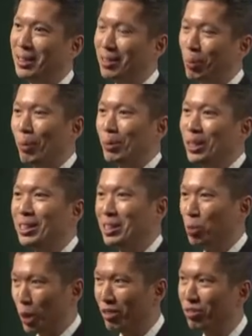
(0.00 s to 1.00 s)
his property is
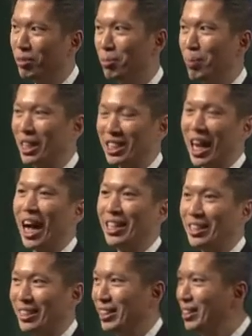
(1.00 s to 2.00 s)
worth much
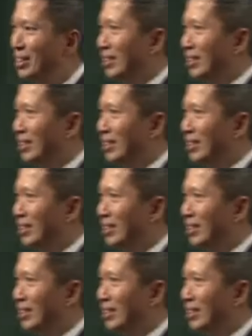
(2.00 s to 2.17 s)
higher.